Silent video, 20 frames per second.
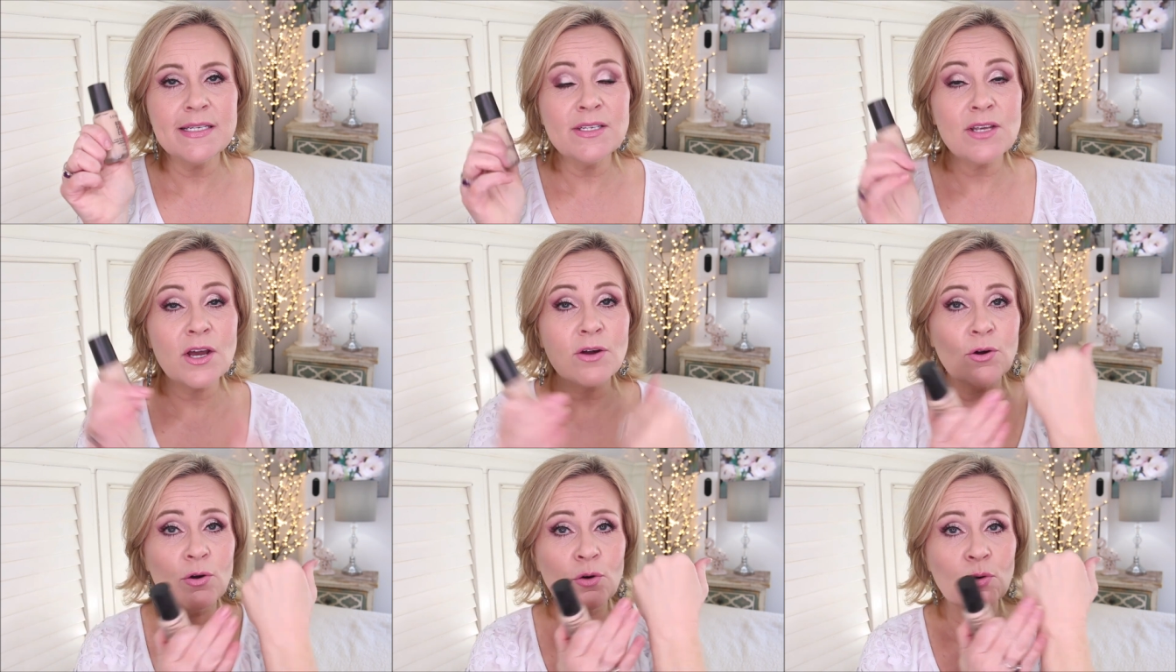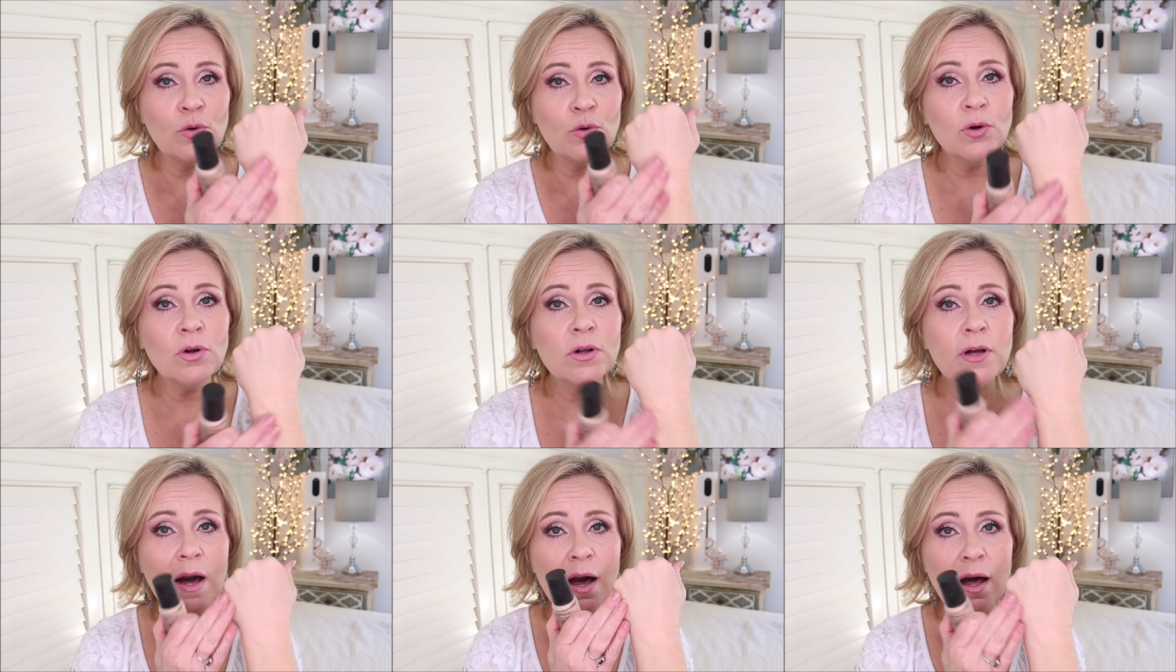is a
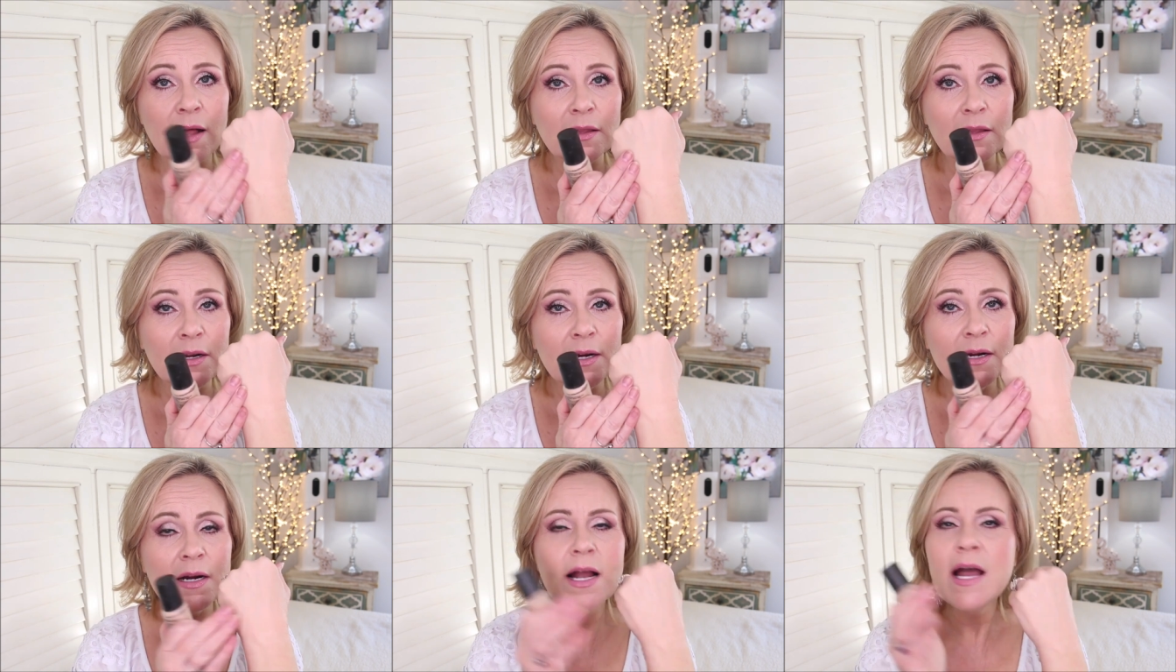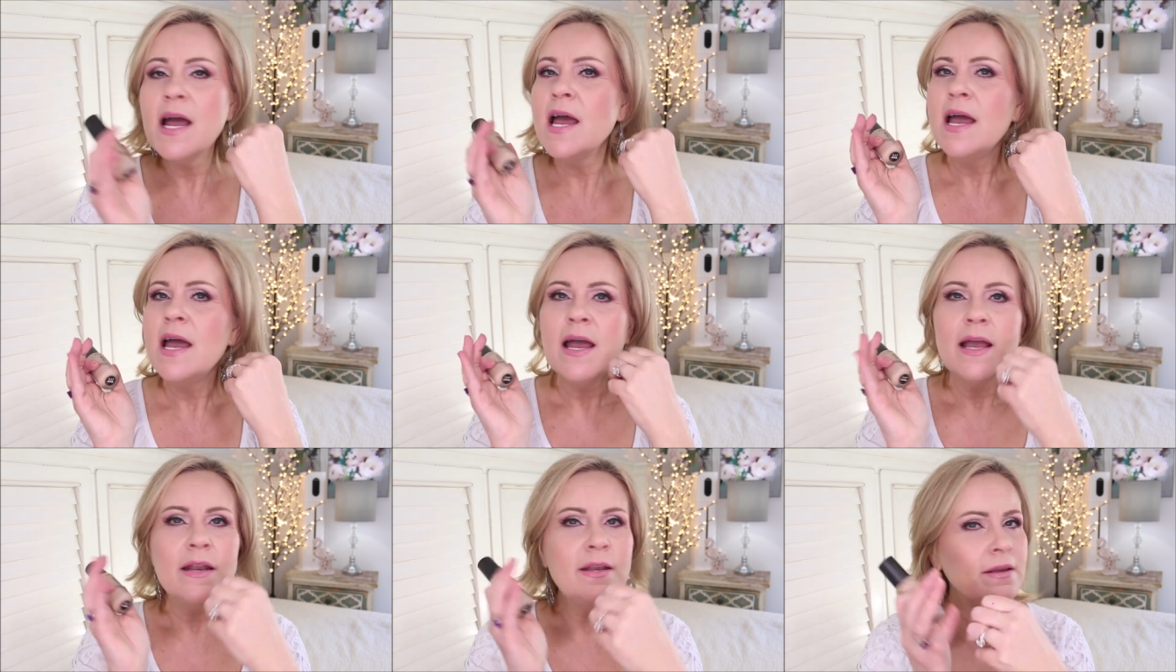cool color
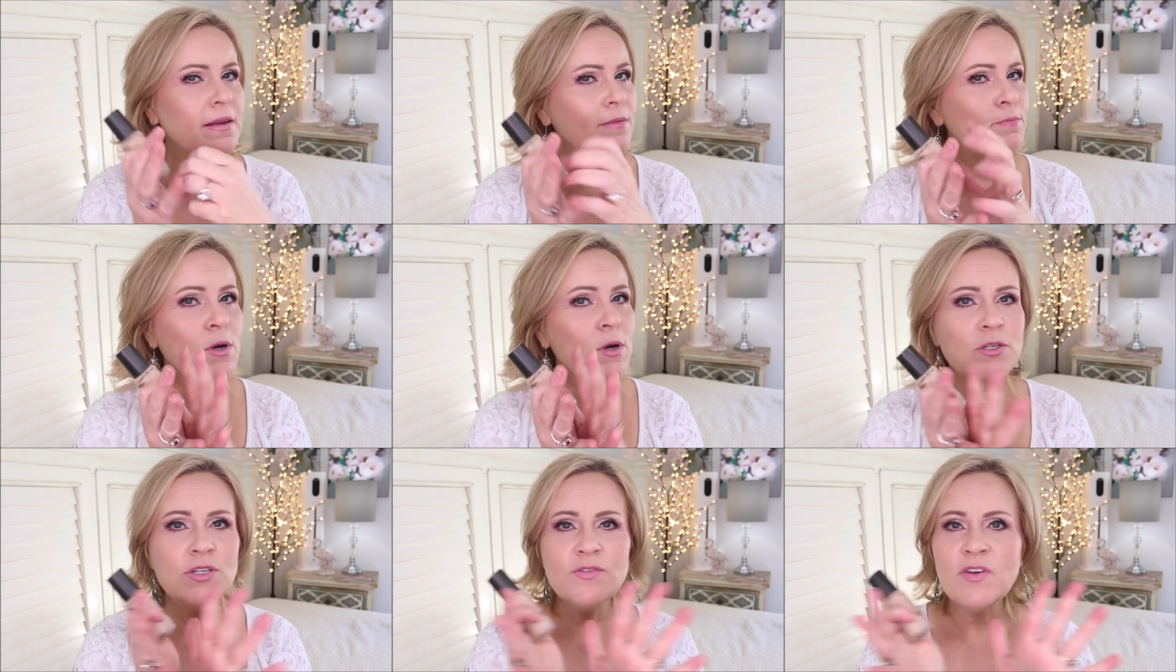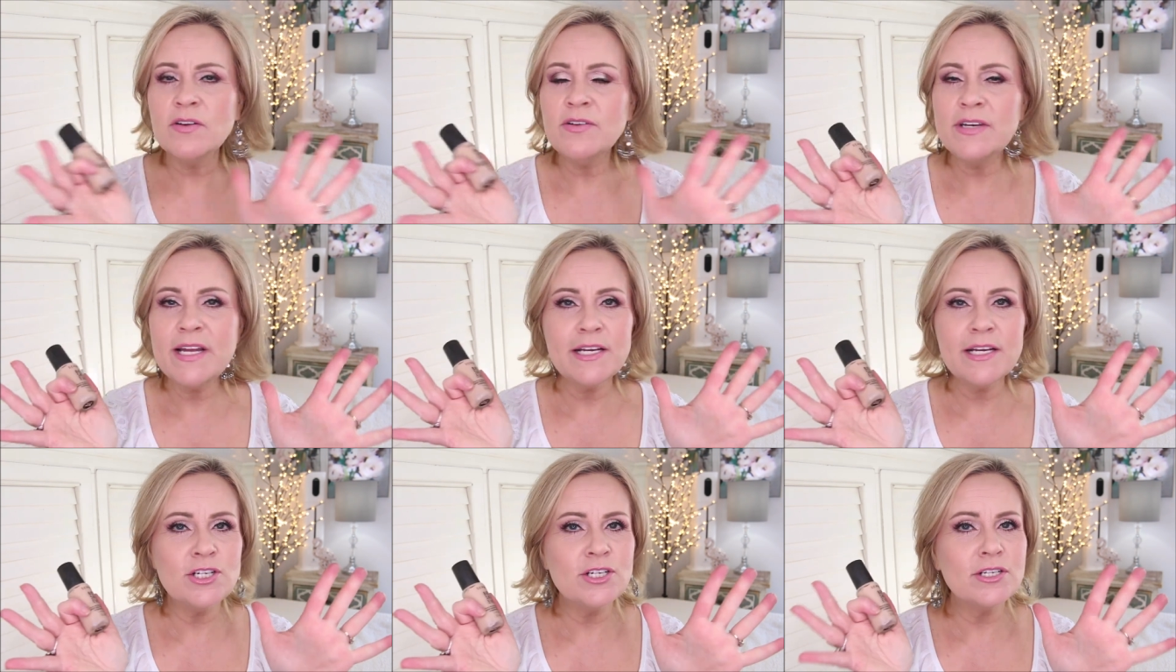most
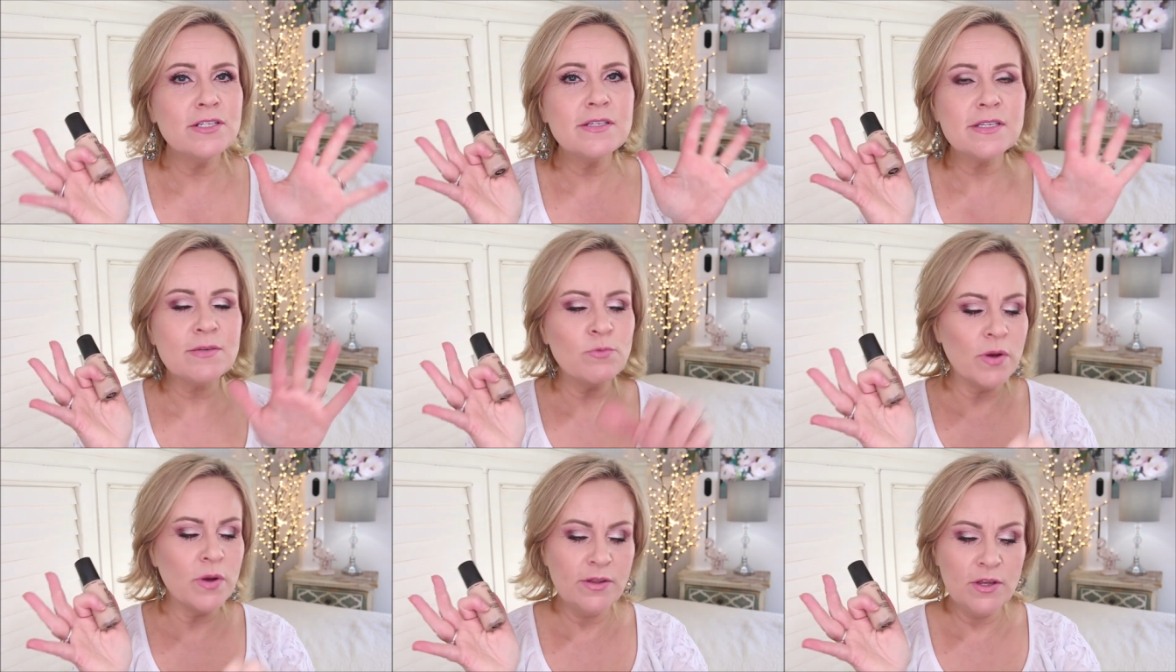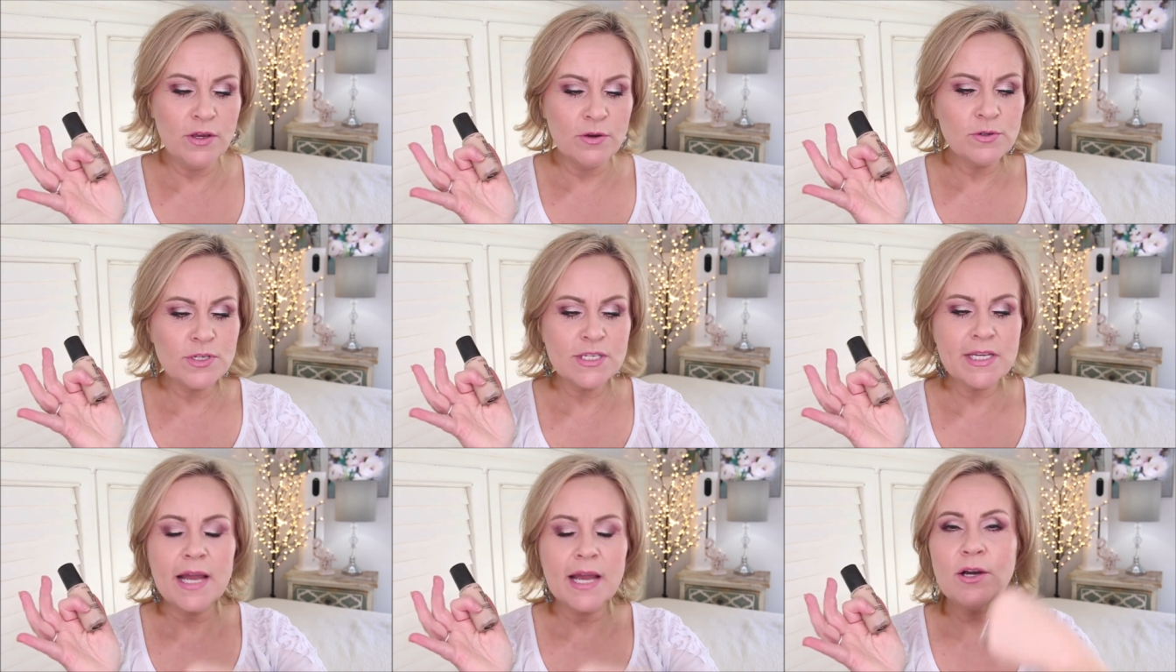foundations, when
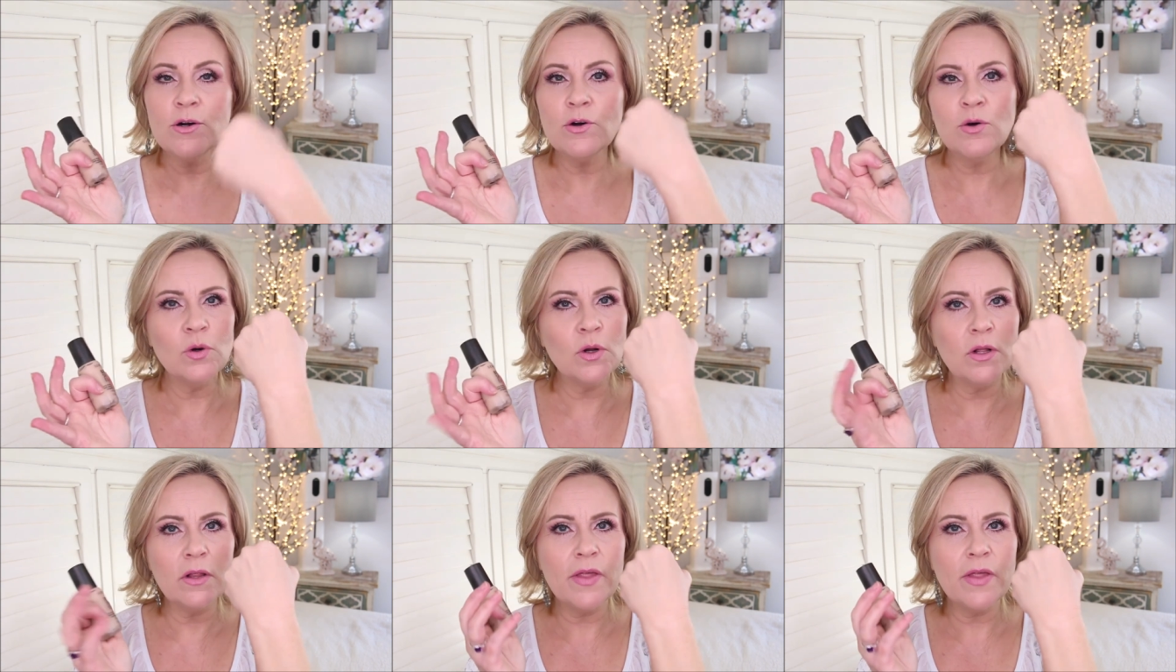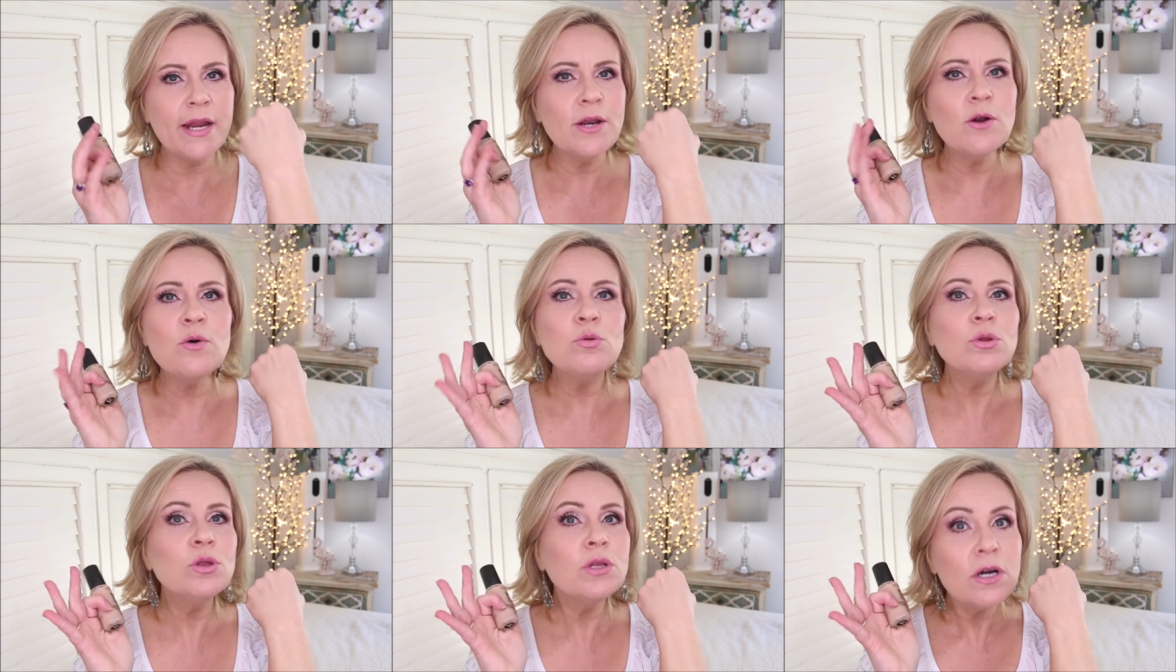you say cool, they
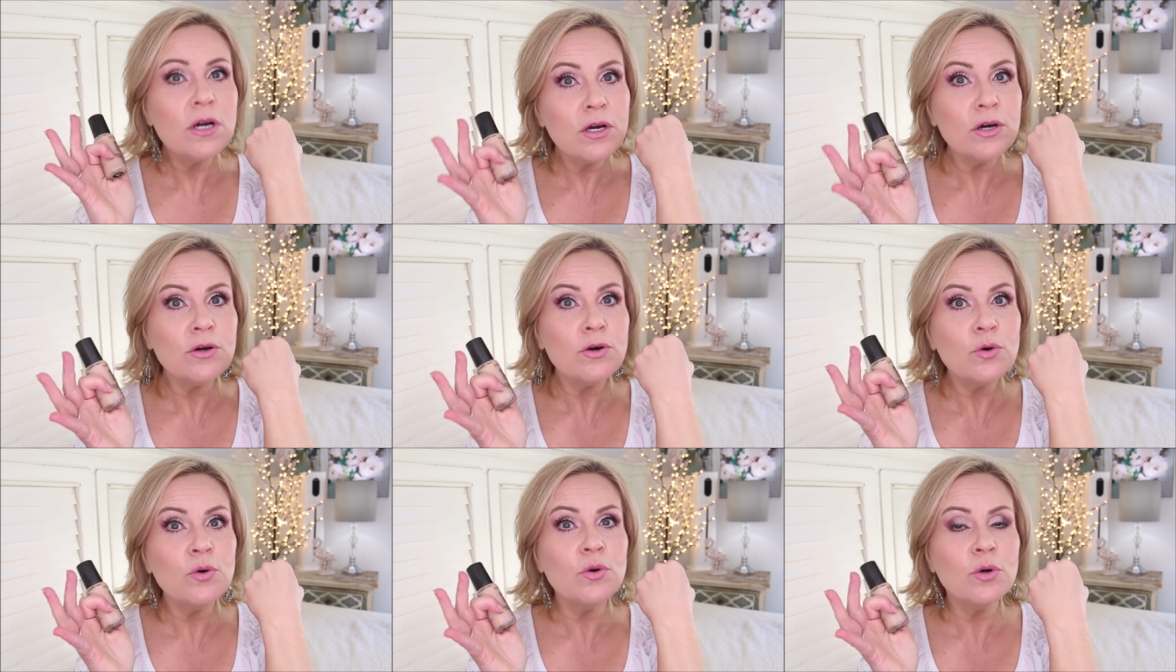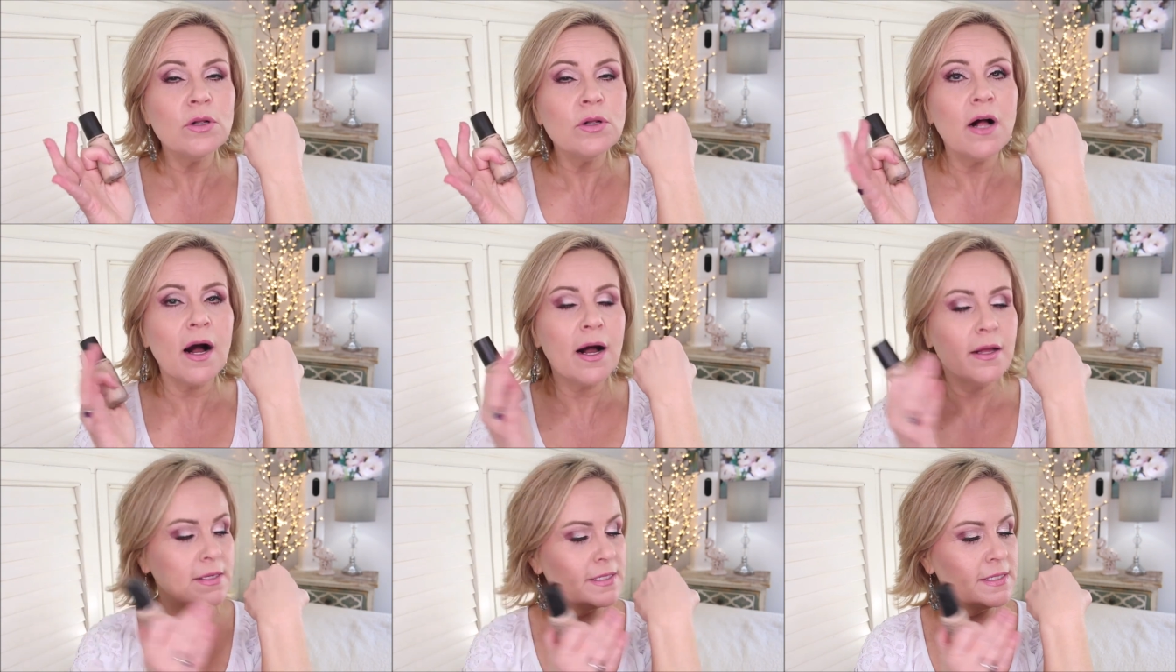don't look cool
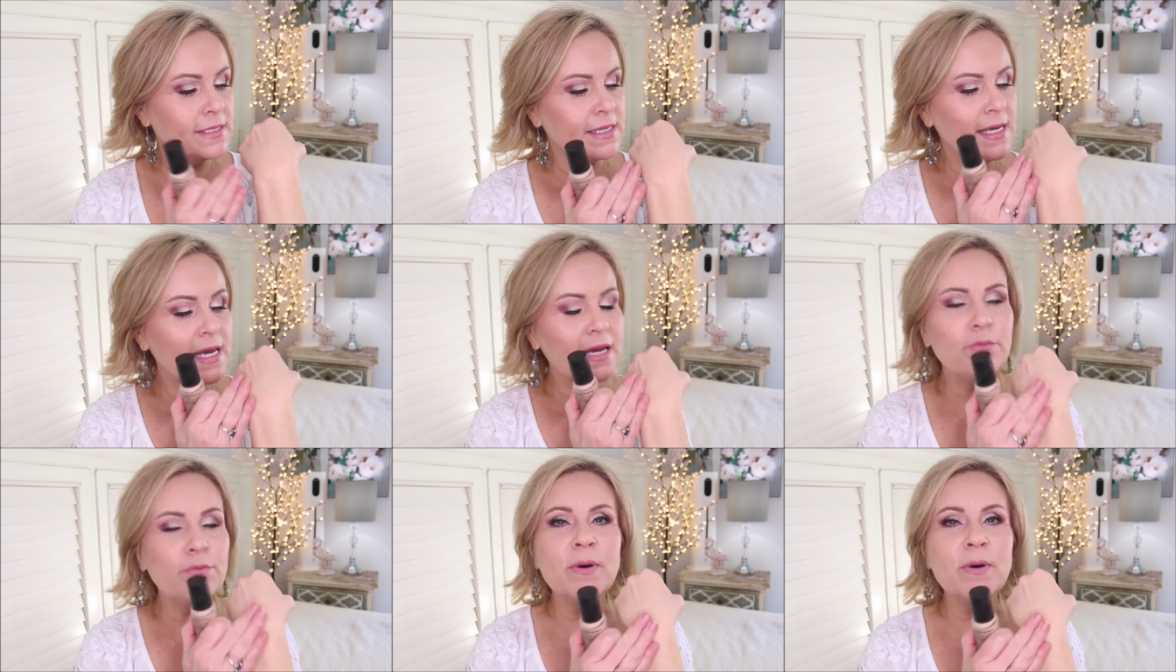on the skin,